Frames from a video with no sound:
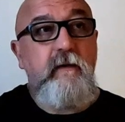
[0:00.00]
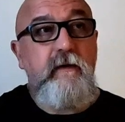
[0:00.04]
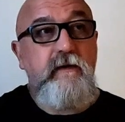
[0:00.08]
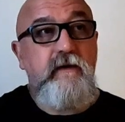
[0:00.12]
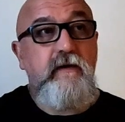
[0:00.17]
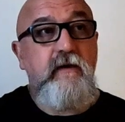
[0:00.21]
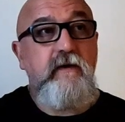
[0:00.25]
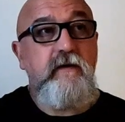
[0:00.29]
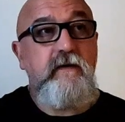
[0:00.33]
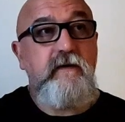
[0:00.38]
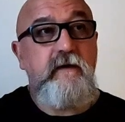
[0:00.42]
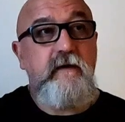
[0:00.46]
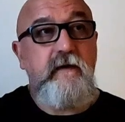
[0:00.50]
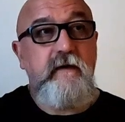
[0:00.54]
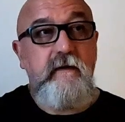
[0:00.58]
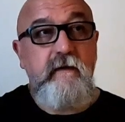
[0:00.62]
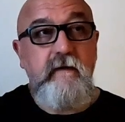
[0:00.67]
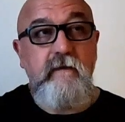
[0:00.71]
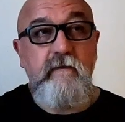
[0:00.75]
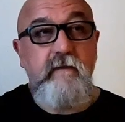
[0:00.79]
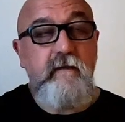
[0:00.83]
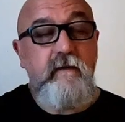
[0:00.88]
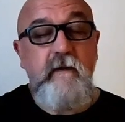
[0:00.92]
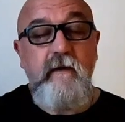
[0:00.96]
with Tom's
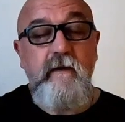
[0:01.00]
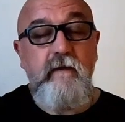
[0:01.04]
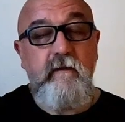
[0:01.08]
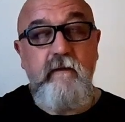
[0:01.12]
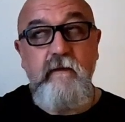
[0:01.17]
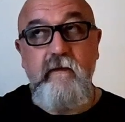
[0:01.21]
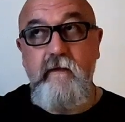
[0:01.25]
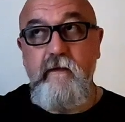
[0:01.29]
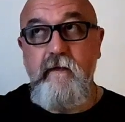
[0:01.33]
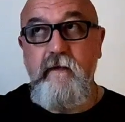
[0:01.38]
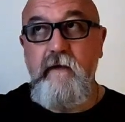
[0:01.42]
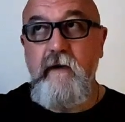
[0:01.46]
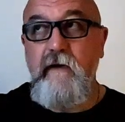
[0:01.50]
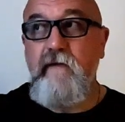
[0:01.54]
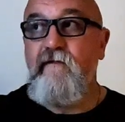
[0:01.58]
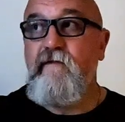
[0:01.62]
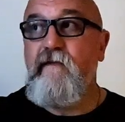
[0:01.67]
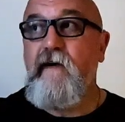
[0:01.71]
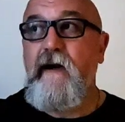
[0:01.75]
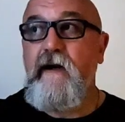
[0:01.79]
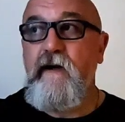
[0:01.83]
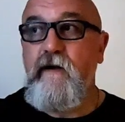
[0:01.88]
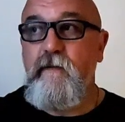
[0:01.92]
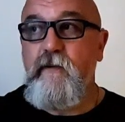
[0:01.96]

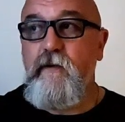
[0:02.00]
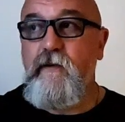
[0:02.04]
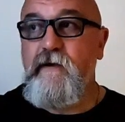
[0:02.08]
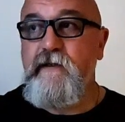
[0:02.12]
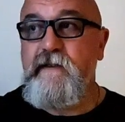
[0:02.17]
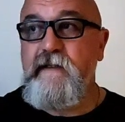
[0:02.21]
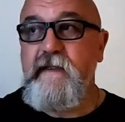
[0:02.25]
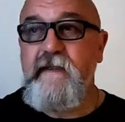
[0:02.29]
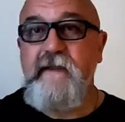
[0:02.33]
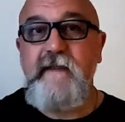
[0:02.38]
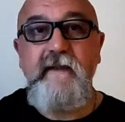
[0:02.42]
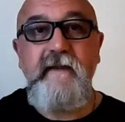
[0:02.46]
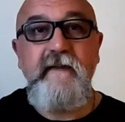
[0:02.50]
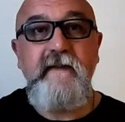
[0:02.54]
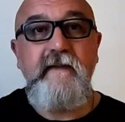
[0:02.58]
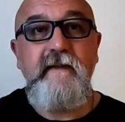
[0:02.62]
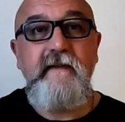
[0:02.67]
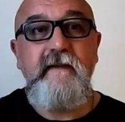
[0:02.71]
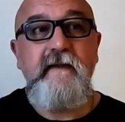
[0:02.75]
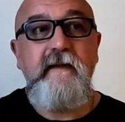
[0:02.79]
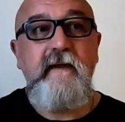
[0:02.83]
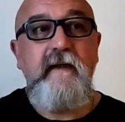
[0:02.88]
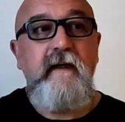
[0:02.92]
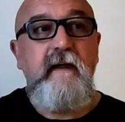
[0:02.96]
invaluable
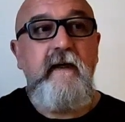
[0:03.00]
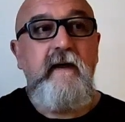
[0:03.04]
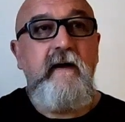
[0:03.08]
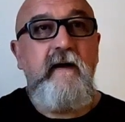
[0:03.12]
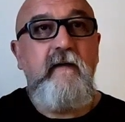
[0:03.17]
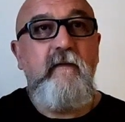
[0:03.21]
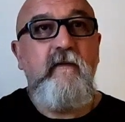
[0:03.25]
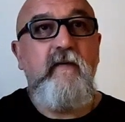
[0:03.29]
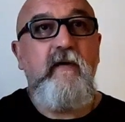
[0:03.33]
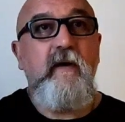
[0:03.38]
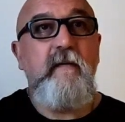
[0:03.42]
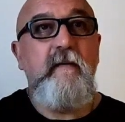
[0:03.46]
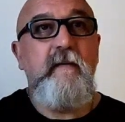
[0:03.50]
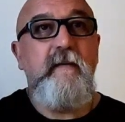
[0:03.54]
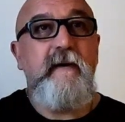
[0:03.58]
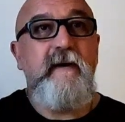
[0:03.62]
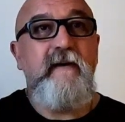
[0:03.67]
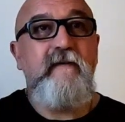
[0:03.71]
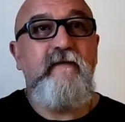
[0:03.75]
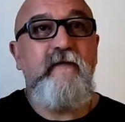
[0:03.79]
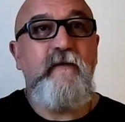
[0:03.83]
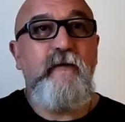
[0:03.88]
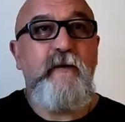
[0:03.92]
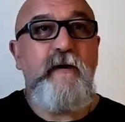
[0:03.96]
assistance,
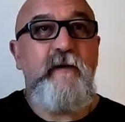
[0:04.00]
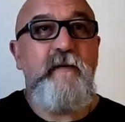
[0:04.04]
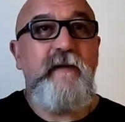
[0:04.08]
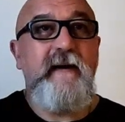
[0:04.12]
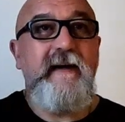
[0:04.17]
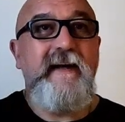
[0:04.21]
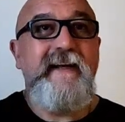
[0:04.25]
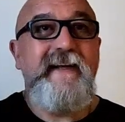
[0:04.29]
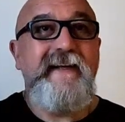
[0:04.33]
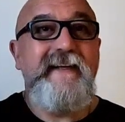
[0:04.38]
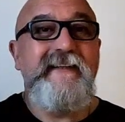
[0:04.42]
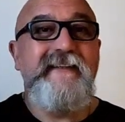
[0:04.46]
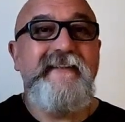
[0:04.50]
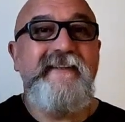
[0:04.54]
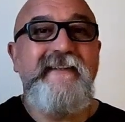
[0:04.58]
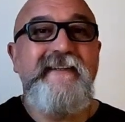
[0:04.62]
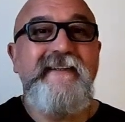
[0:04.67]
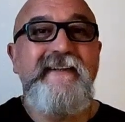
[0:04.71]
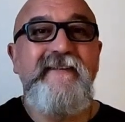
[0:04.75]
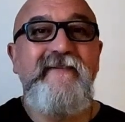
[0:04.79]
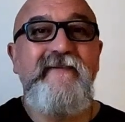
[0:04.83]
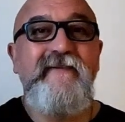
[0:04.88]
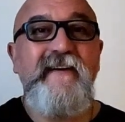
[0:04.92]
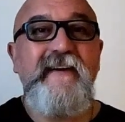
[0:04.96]
probably forty minutes
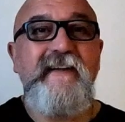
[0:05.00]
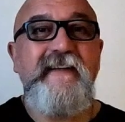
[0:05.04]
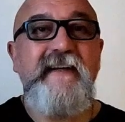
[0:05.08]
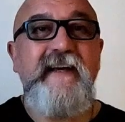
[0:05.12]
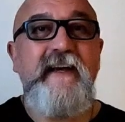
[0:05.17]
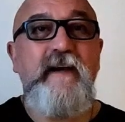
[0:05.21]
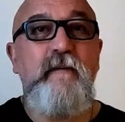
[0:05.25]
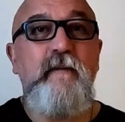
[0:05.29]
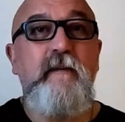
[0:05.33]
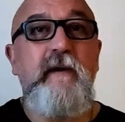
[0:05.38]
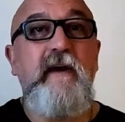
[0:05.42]
to fit it.